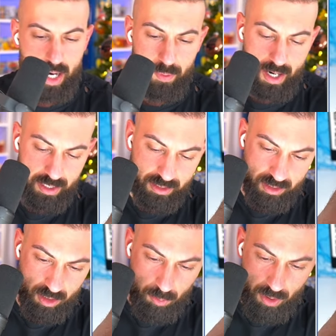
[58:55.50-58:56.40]
Grimer has
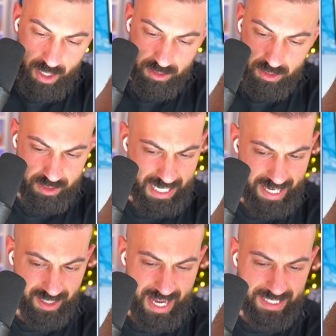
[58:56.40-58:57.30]
it. Slowpoke has it.
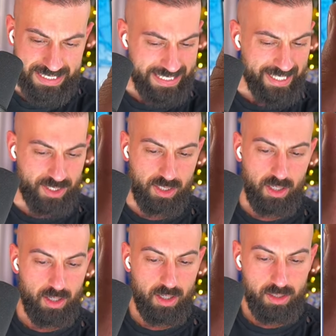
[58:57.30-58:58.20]
Psyduck has it?
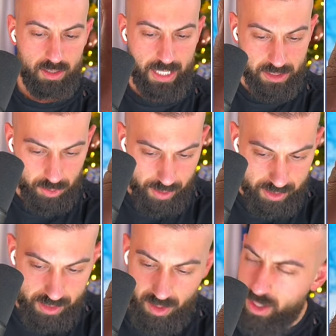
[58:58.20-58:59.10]
That's
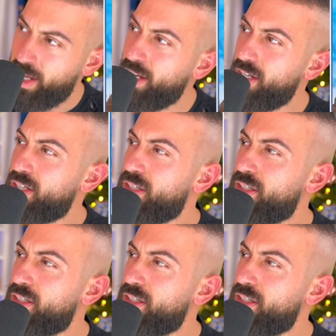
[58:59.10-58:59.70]
crazy. Okay.